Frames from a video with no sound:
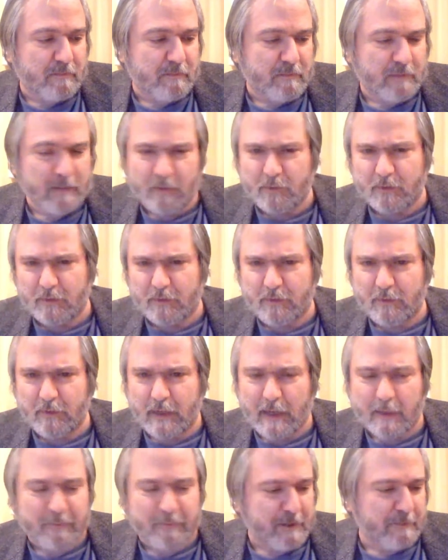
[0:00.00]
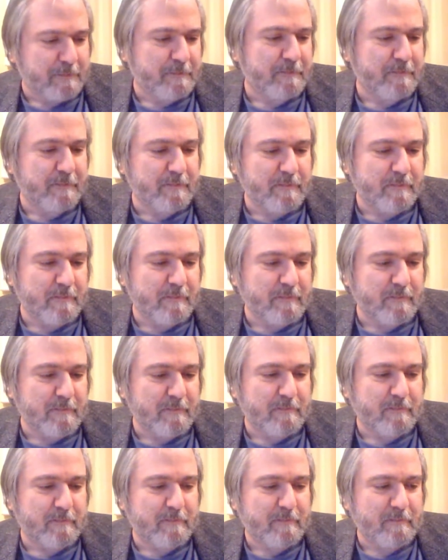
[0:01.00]
he wasn't too happy.
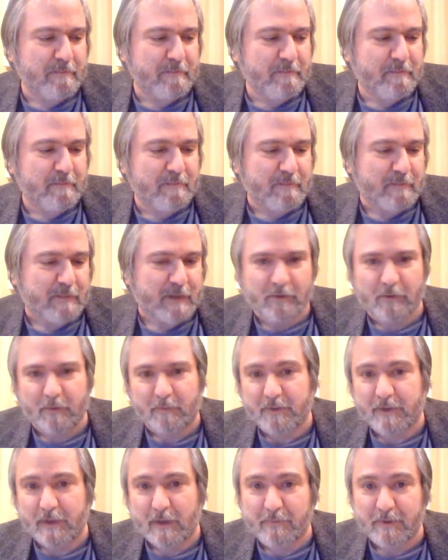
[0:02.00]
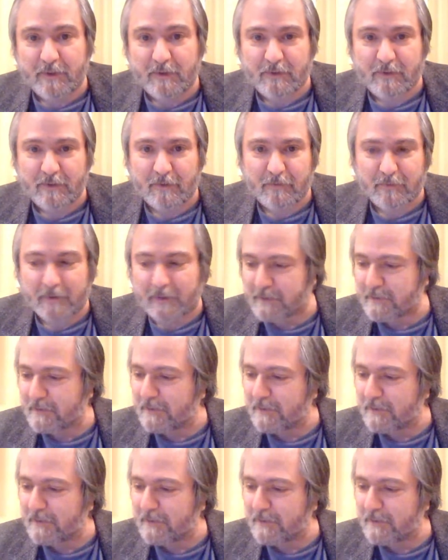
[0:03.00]
I told him stop being a snowflake.